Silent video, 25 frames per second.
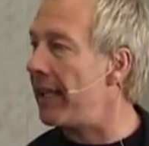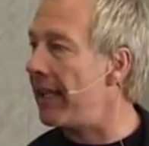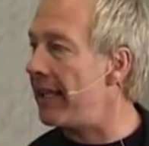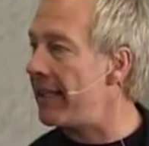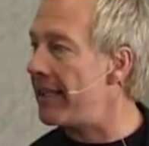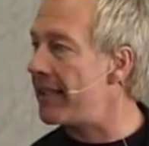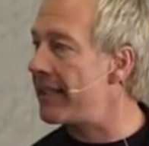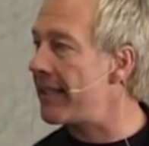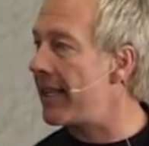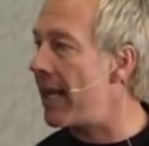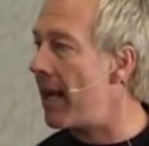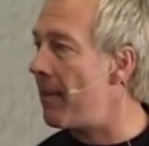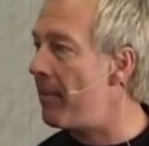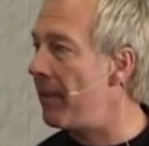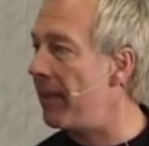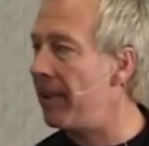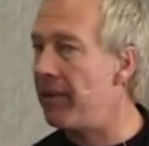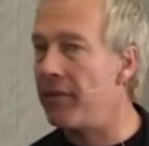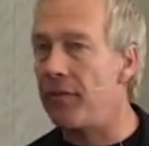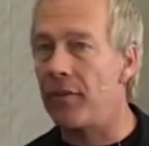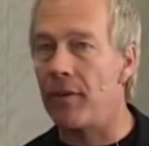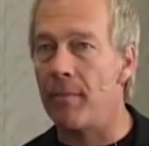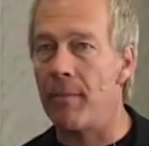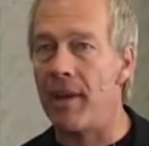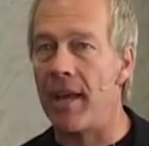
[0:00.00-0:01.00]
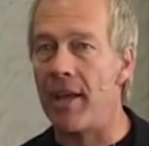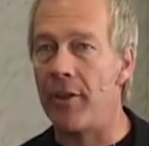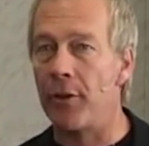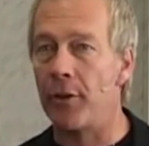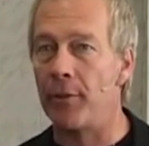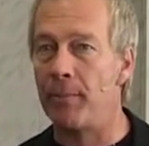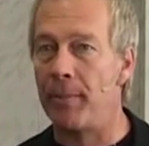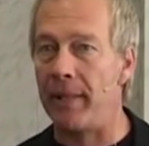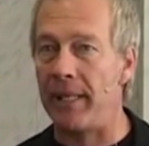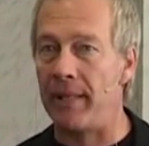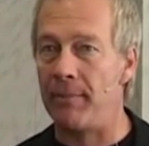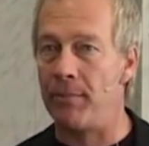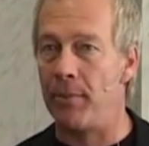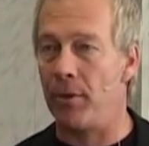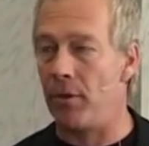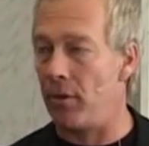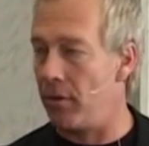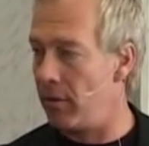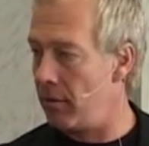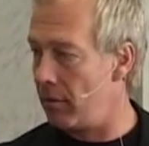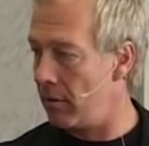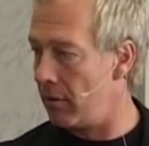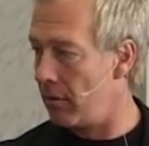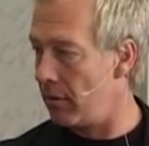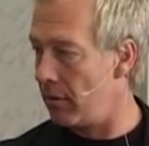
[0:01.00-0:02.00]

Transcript: these coming from other people?